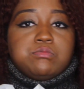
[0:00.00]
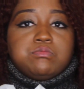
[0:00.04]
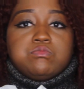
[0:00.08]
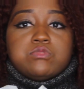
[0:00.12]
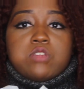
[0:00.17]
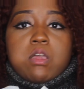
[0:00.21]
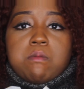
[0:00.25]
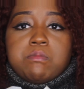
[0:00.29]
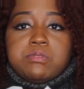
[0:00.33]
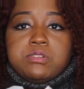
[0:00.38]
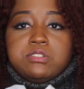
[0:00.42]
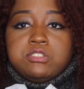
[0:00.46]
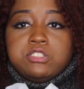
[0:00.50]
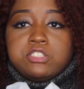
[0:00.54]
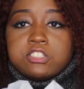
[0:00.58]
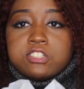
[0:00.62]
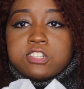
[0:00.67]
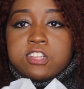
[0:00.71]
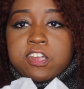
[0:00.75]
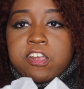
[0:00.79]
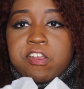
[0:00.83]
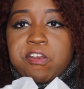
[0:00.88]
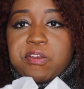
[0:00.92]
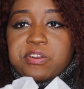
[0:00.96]
I'm sitting there
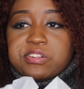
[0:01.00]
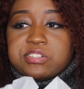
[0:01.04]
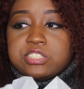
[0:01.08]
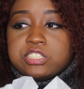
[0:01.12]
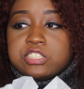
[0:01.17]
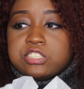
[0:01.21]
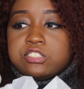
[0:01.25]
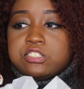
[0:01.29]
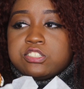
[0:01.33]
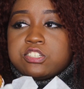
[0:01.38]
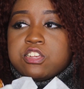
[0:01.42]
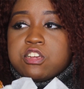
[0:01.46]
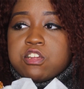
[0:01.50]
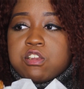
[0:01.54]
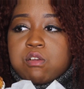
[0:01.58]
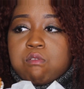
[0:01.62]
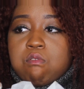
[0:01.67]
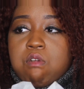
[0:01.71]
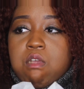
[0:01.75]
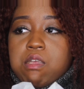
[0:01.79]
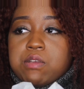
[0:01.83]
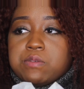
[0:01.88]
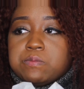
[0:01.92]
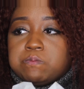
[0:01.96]
clicking and clicking and clicking
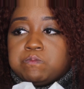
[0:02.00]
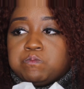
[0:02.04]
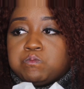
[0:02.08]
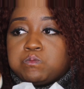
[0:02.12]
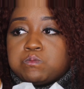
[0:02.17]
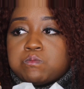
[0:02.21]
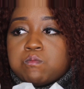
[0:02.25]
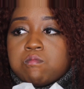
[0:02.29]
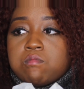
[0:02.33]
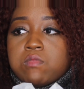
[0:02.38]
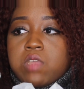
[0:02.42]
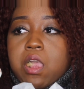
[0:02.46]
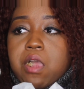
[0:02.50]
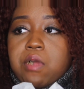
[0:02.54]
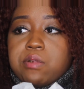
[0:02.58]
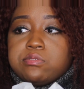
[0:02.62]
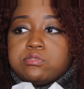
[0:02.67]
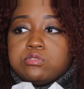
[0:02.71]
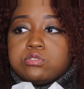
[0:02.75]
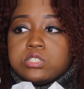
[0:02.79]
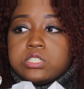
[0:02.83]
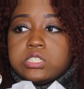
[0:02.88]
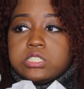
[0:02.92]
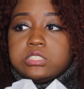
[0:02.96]
around,
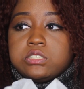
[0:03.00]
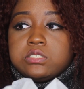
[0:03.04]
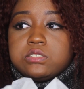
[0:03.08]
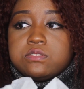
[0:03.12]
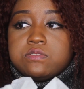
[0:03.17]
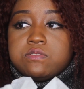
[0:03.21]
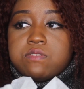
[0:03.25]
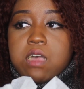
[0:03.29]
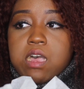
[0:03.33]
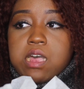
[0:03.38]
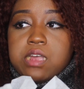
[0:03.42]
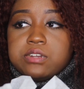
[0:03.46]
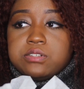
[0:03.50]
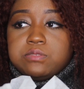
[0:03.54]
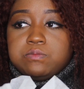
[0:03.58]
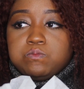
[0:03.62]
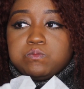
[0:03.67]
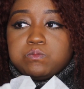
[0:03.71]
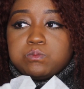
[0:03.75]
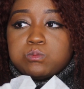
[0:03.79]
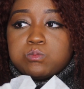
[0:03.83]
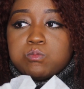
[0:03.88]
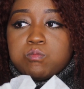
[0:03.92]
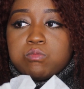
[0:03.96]
trying to
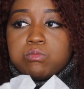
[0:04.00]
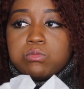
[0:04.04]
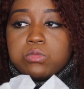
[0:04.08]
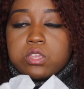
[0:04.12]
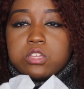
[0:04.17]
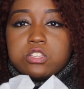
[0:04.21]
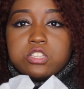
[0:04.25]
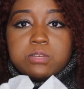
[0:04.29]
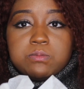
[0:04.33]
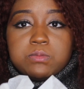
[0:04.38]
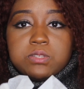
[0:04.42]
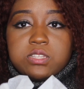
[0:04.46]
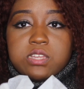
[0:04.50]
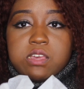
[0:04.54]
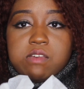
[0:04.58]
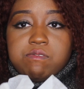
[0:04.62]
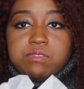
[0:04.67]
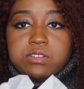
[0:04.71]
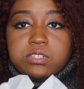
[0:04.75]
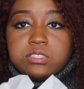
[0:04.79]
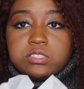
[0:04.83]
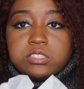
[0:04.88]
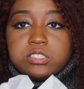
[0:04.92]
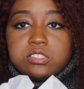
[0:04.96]
find something that
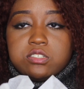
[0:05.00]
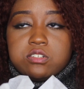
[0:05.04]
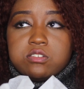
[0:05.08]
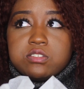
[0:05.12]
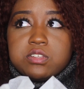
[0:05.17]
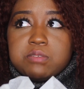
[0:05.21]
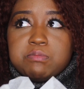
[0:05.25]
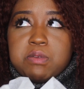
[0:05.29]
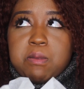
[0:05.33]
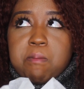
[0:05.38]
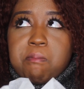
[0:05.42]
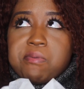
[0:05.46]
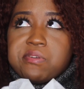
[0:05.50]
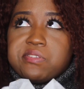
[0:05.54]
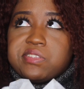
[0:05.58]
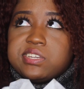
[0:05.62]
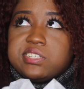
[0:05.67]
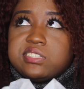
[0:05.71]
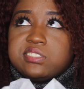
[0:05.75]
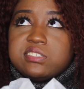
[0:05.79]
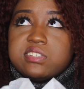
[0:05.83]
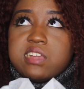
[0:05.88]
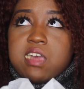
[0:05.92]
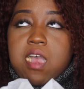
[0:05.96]
fits in their limit, but
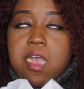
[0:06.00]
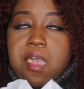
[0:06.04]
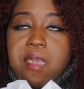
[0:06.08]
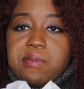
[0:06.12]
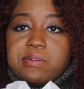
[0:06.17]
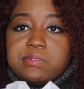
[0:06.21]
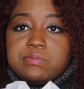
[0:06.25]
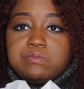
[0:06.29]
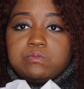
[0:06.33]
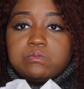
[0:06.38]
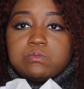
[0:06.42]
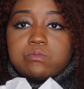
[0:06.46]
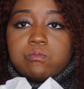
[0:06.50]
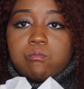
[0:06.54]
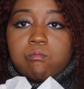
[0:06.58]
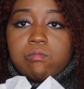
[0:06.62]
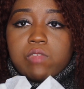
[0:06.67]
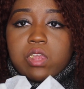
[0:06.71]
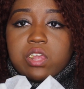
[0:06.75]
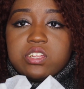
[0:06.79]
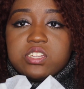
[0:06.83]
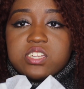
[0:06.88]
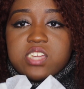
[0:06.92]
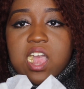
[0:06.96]
that's not
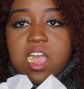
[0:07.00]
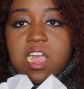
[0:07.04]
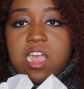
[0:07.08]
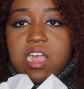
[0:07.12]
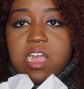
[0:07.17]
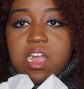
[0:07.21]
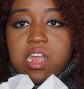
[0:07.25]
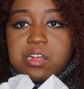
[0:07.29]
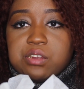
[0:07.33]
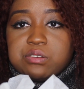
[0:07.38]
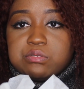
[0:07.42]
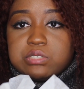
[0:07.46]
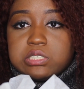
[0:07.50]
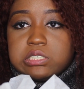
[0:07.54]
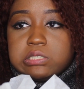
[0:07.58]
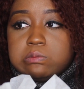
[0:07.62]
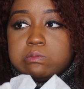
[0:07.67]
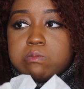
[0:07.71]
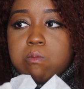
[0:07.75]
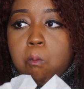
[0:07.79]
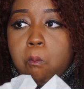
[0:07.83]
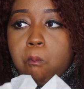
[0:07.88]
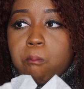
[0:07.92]
sky high, right?